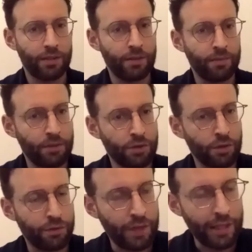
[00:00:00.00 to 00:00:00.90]
sort
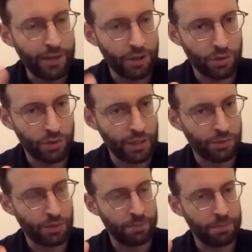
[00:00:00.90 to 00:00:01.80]
of flood the streets
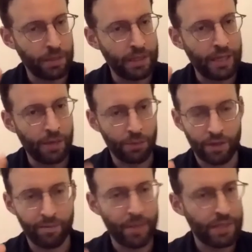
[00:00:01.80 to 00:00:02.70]
with a network
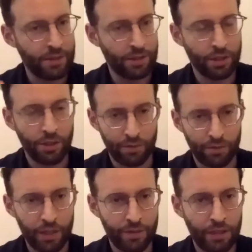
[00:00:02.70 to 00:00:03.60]
of buses that are going
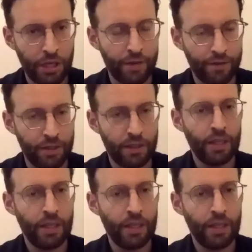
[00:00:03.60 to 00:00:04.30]
very, very often.